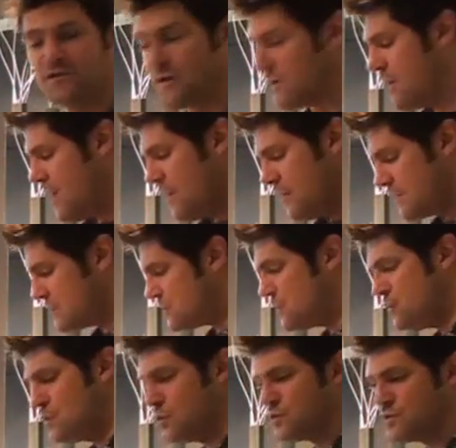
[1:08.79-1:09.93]
They're they're
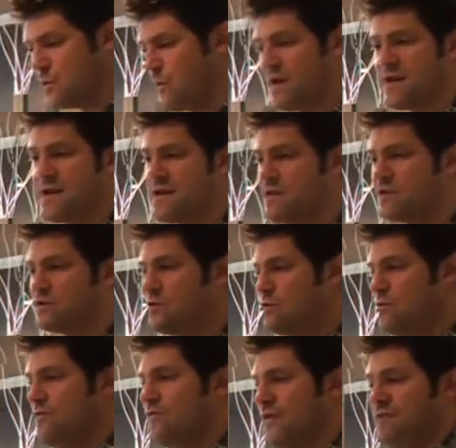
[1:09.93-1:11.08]
two twenty,
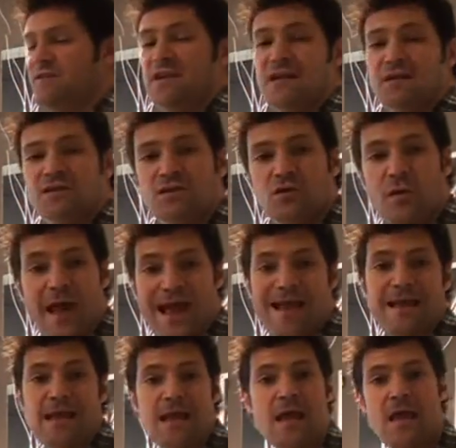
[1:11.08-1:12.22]
two fifty, two
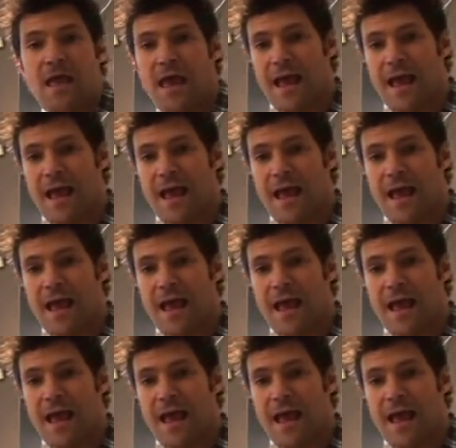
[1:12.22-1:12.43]
eighty,